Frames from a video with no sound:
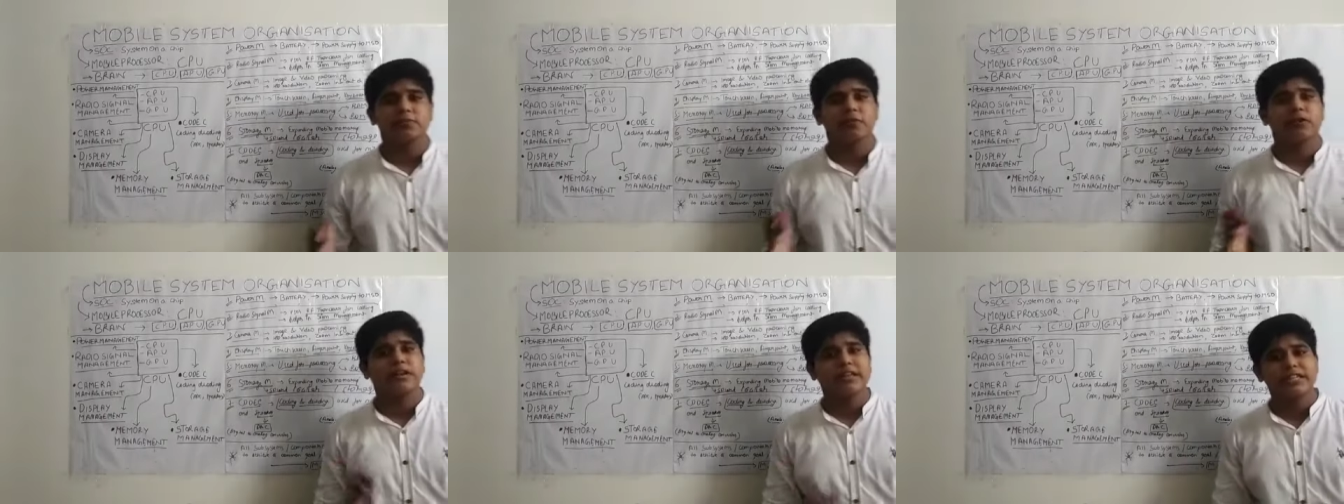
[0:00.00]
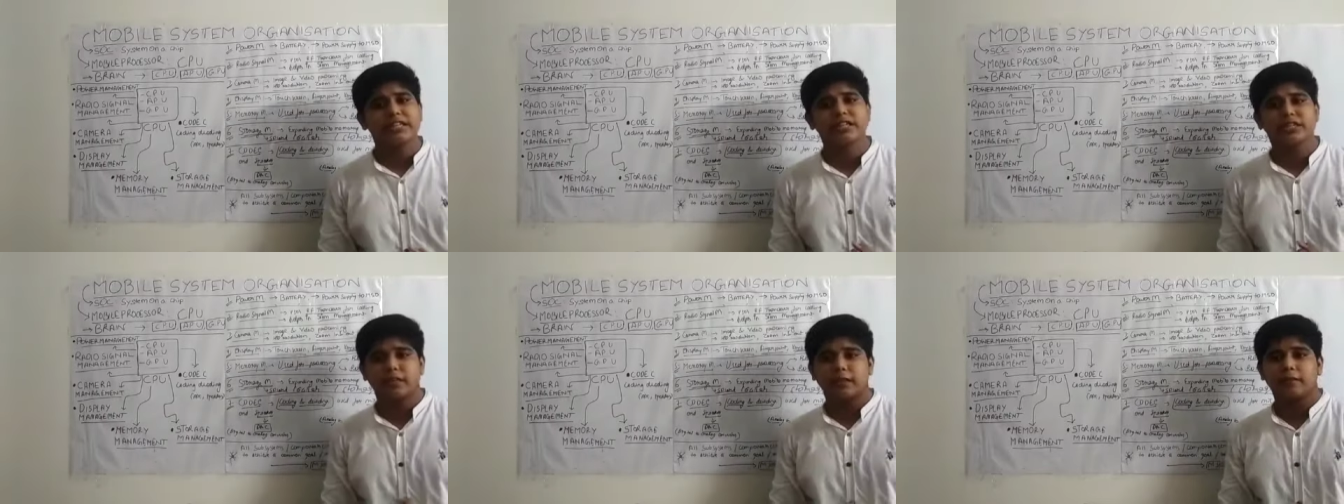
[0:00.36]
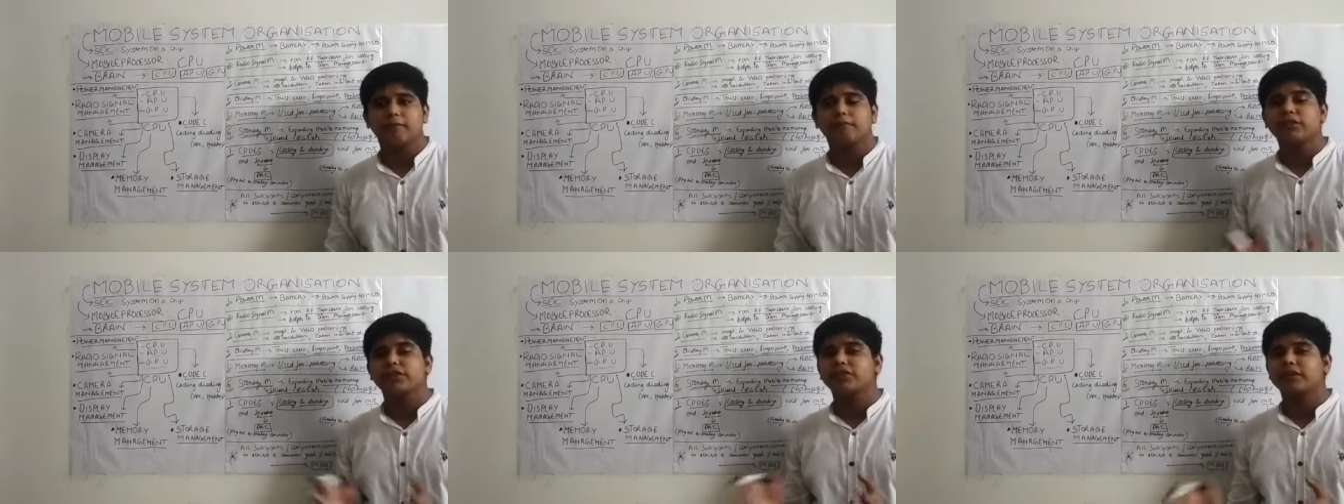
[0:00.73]
for digital,
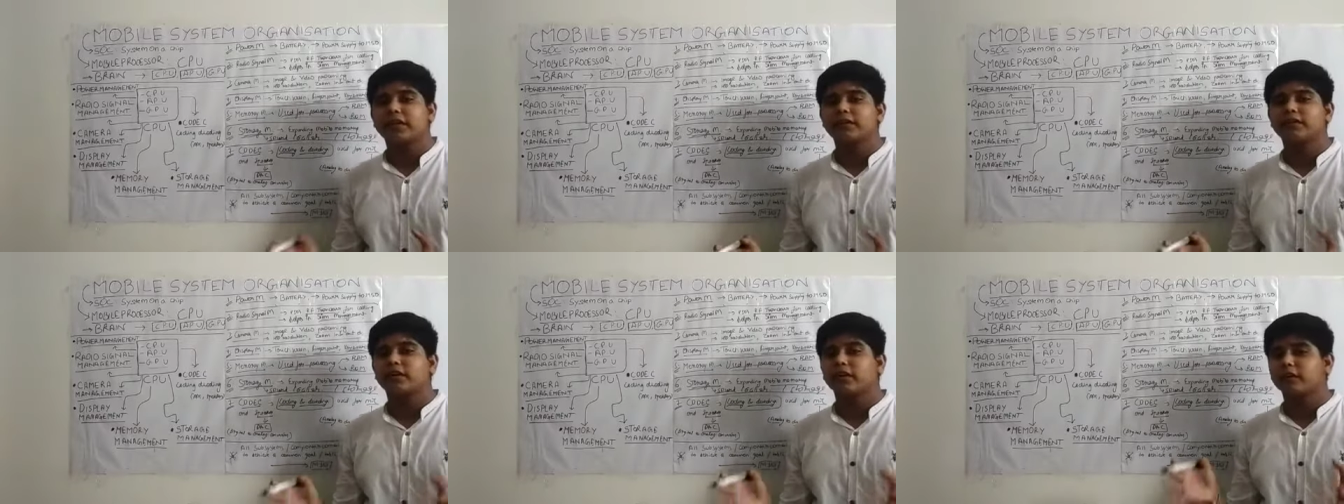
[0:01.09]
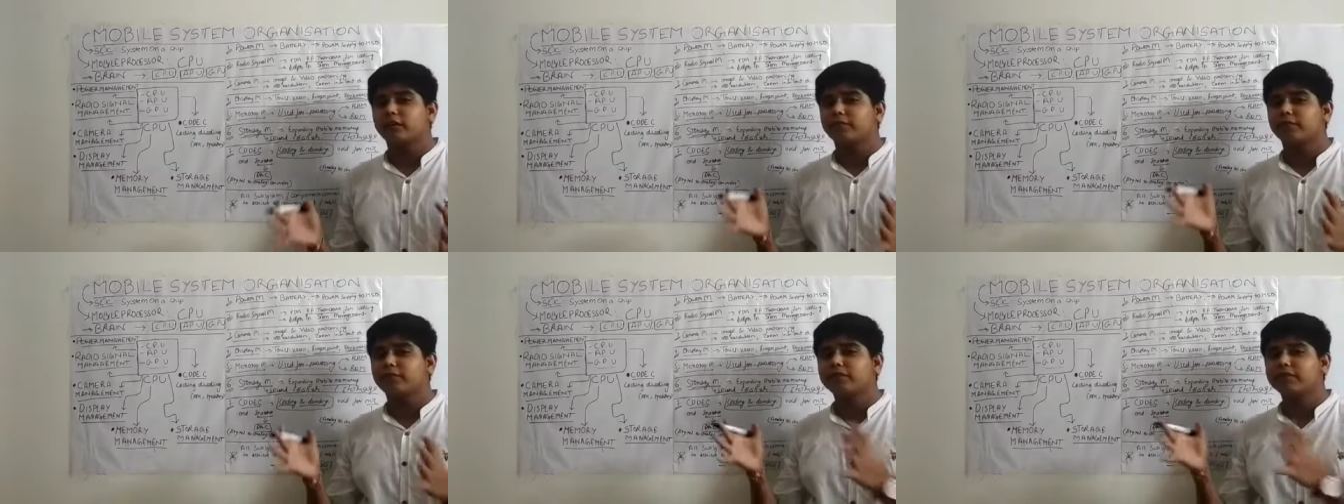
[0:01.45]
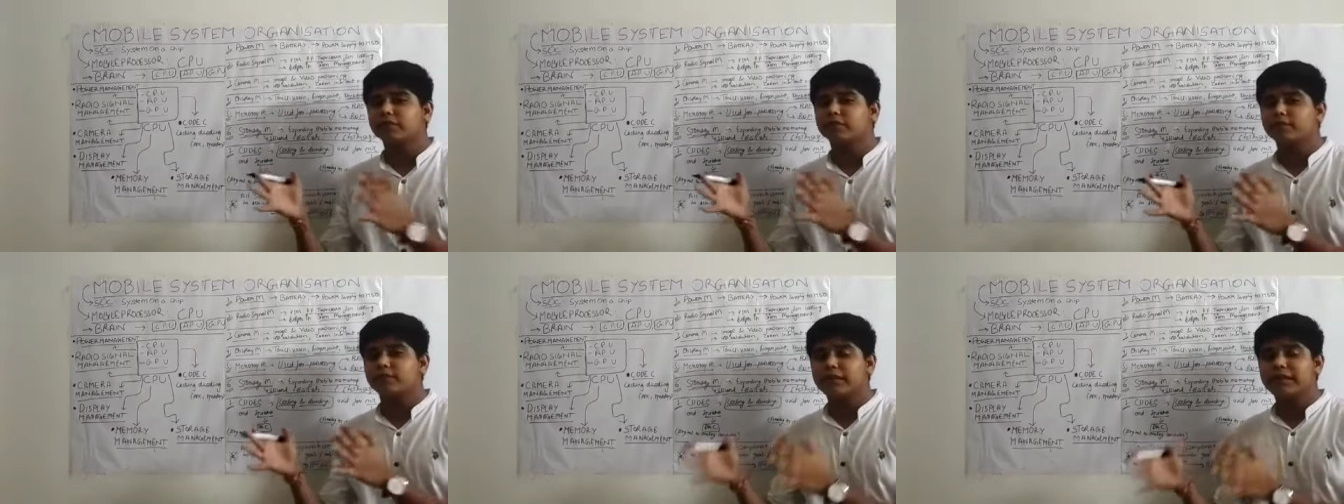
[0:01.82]
which
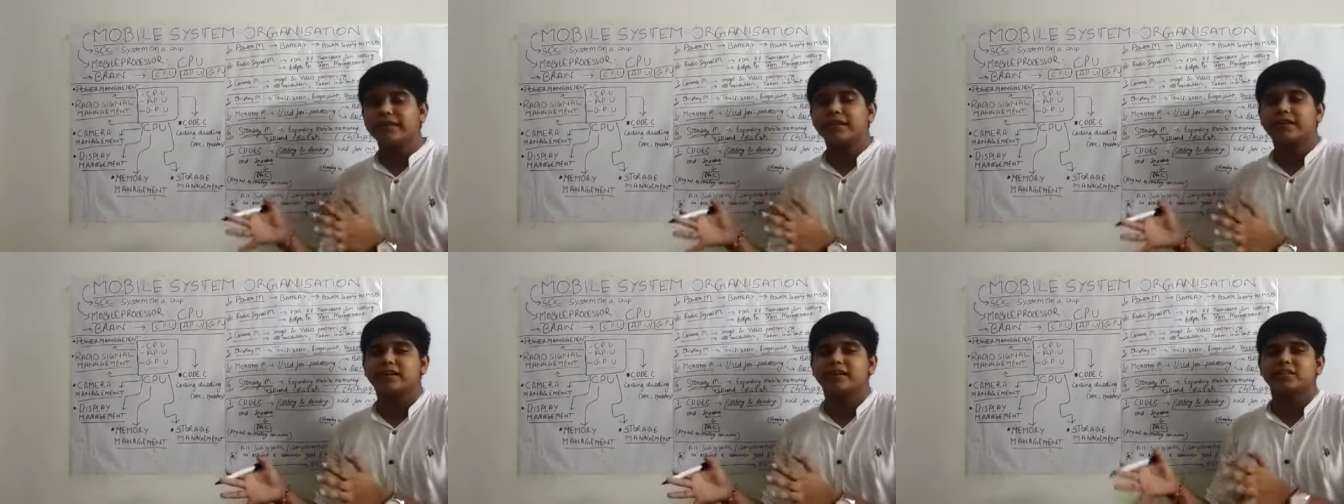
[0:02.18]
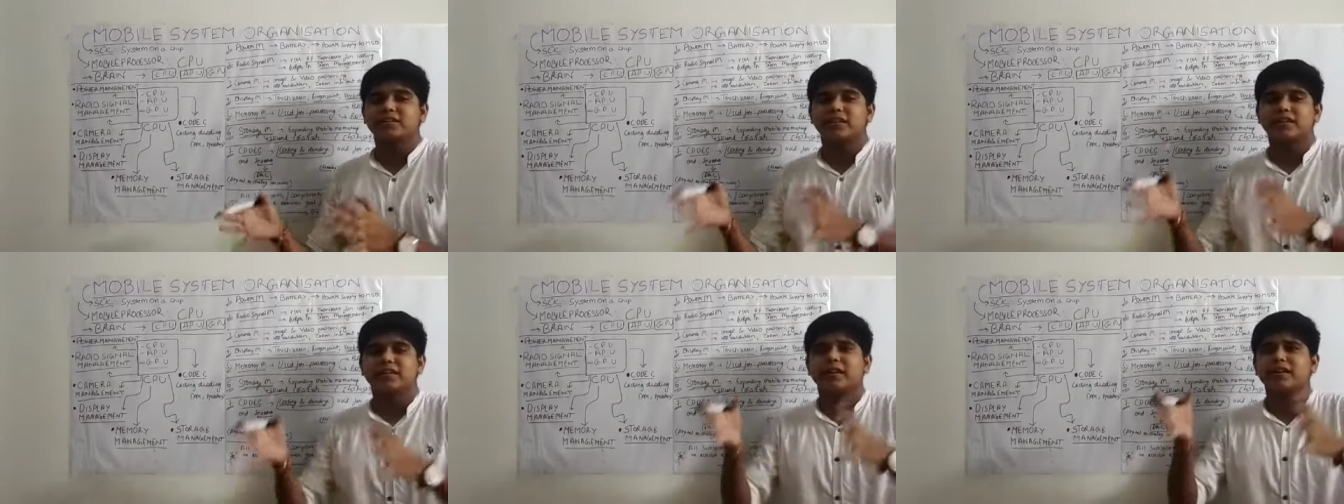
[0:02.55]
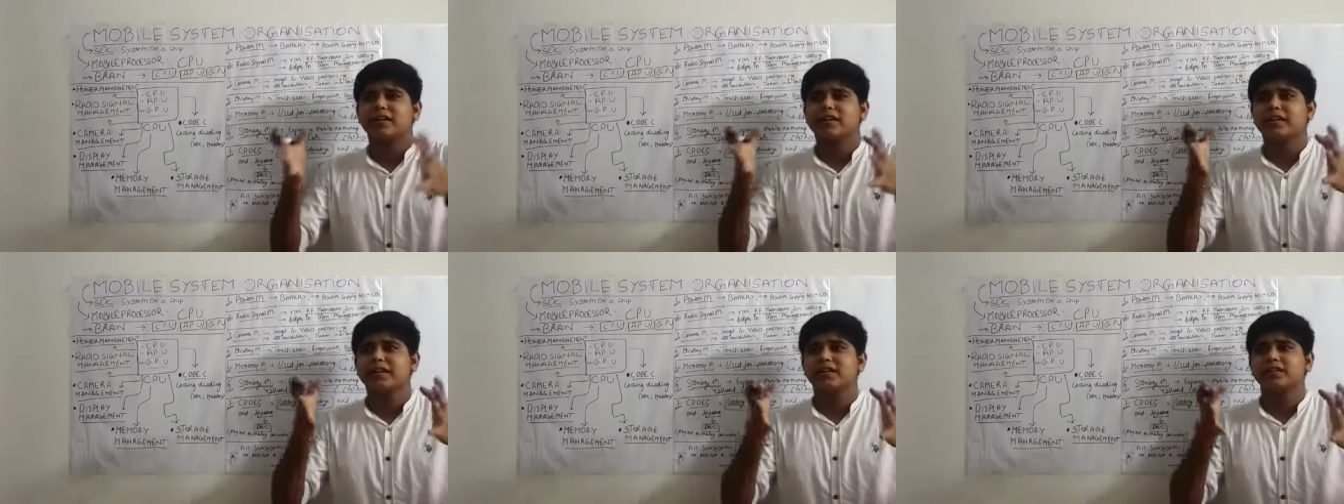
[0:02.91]
we can understand that
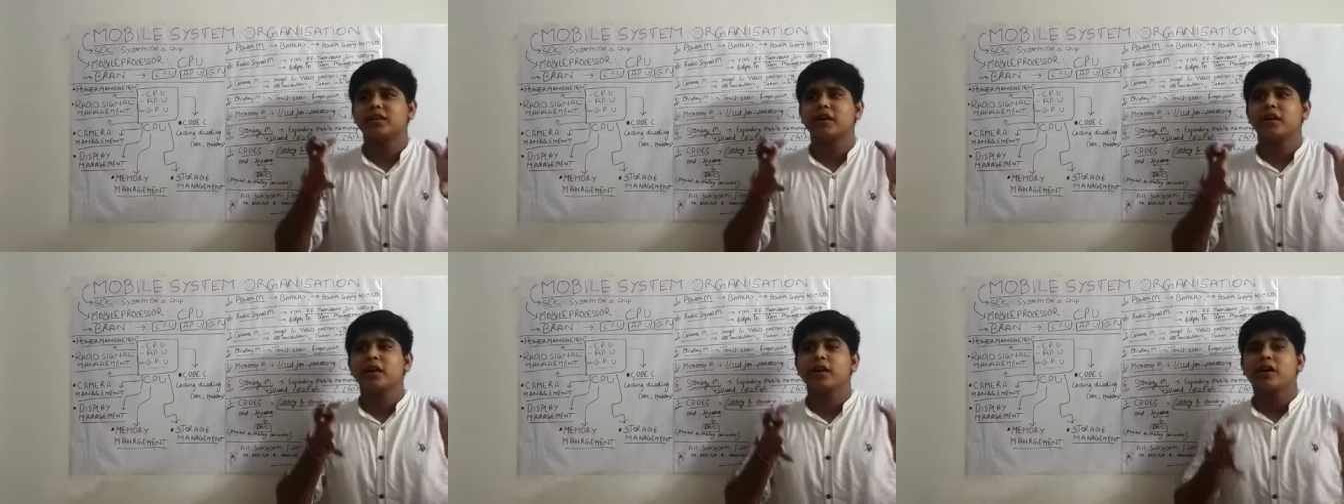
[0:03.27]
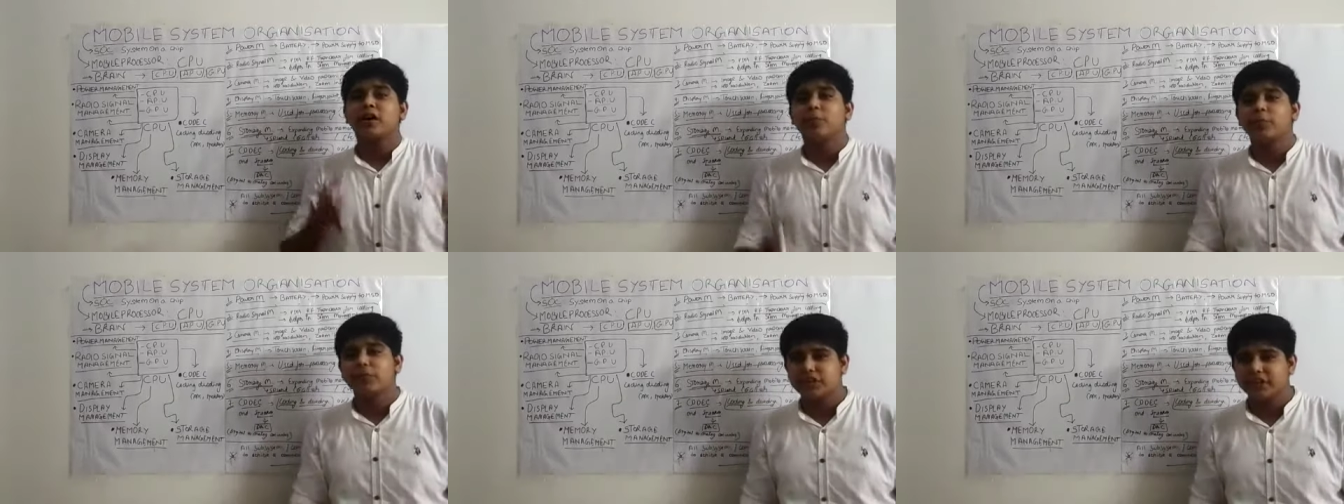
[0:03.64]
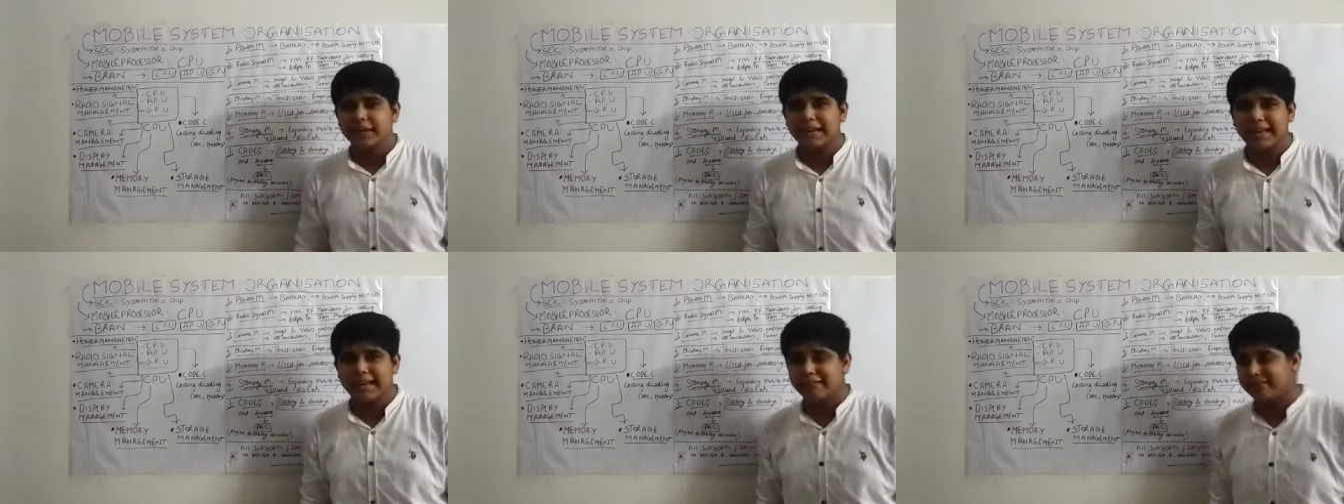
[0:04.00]
it is a
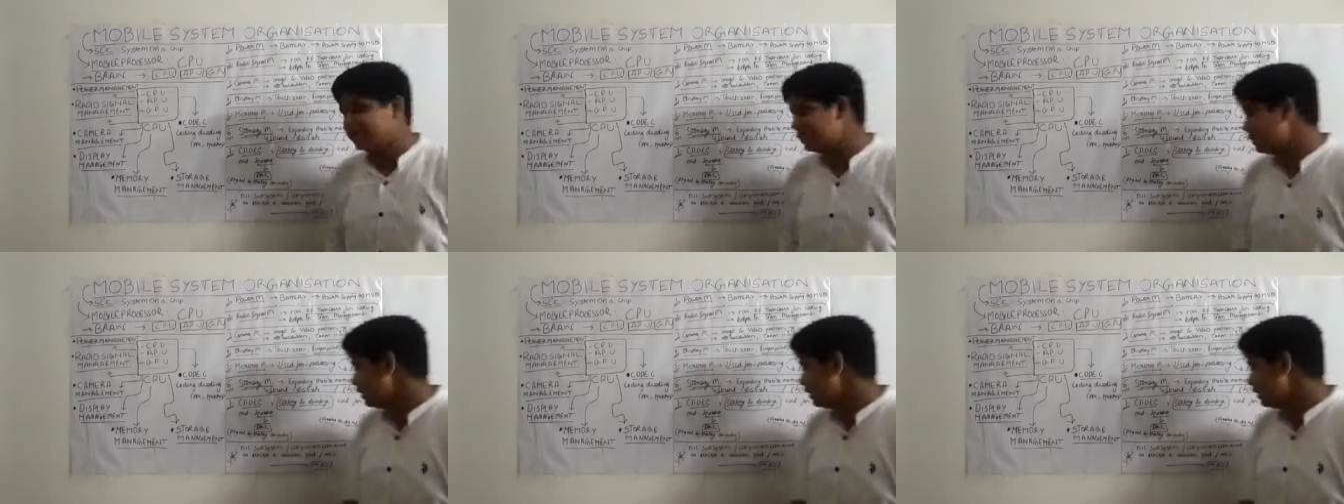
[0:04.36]
machine language.